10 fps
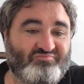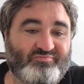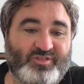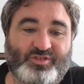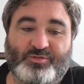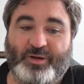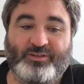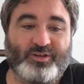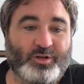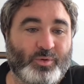This is
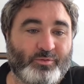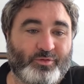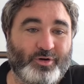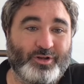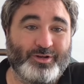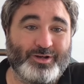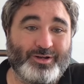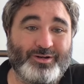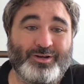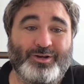basically what we've already
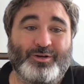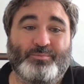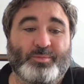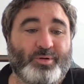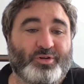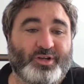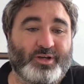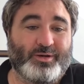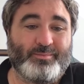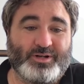done, but building
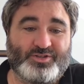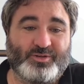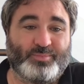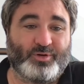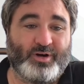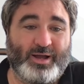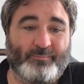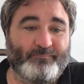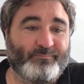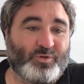a much simpler app,
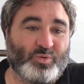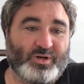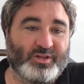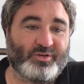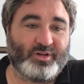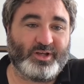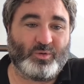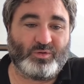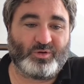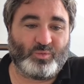quite literally a
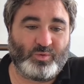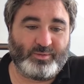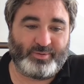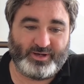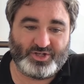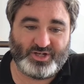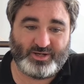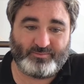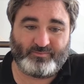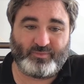little one-page
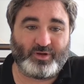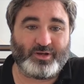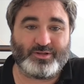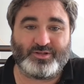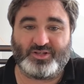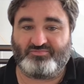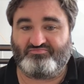app that